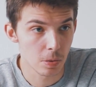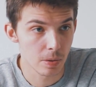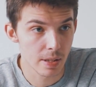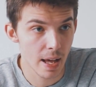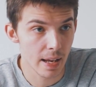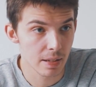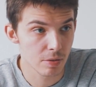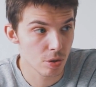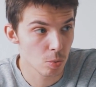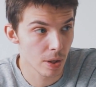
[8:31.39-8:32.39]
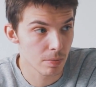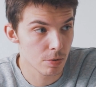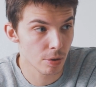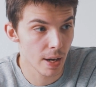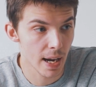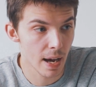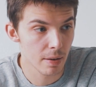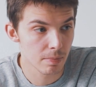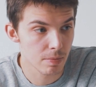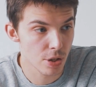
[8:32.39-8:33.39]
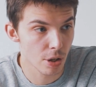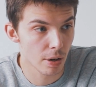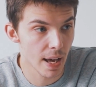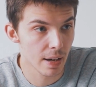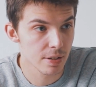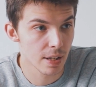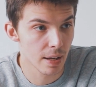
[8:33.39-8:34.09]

that just want to try it out, start out.